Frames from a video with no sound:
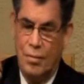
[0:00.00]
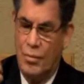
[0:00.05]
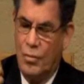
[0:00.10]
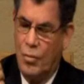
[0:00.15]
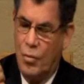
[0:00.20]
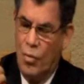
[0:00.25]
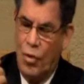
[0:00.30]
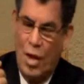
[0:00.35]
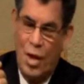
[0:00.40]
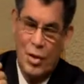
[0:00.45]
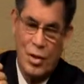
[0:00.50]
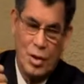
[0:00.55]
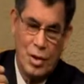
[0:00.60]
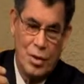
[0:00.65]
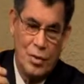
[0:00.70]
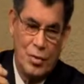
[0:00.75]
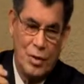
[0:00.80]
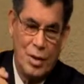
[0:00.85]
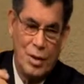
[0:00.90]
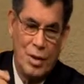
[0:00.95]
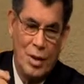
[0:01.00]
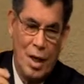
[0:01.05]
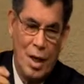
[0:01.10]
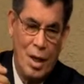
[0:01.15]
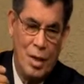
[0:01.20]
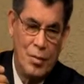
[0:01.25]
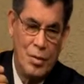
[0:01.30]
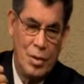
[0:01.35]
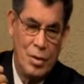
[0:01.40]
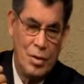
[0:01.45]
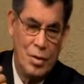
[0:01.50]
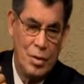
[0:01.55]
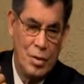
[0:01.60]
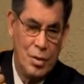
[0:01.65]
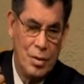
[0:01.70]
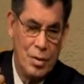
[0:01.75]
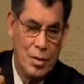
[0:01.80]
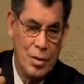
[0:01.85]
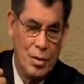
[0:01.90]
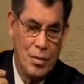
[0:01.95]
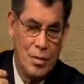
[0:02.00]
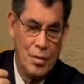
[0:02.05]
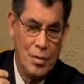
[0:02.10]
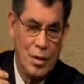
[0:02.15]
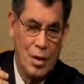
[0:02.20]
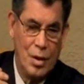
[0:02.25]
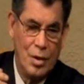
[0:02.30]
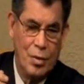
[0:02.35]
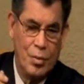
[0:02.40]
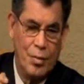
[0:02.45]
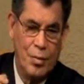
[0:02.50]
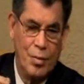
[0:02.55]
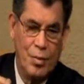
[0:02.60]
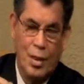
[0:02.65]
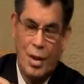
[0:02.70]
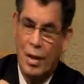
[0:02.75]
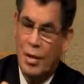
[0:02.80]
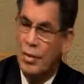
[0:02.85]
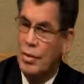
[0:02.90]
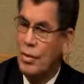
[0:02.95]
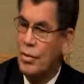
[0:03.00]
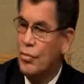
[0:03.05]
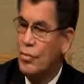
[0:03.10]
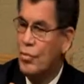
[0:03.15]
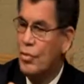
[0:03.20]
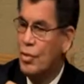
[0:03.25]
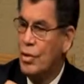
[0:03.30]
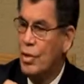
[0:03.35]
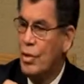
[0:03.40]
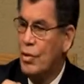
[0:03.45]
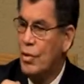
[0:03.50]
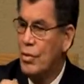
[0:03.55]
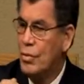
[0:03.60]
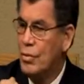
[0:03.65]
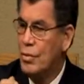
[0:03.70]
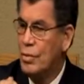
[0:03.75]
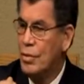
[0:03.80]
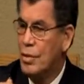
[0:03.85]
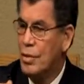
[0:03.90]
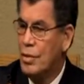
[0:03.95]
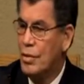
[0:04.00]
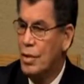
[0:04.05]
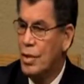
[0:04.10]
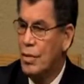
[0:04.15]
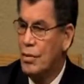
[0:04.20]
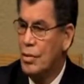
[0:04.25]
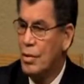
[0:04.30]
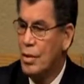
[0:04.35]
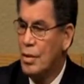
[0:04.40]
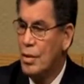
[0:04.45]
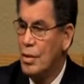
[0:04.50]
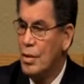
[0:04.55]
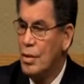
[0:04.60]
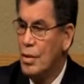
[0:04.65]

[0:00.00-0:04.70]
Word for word: watches with diamonds and stones, et cetera.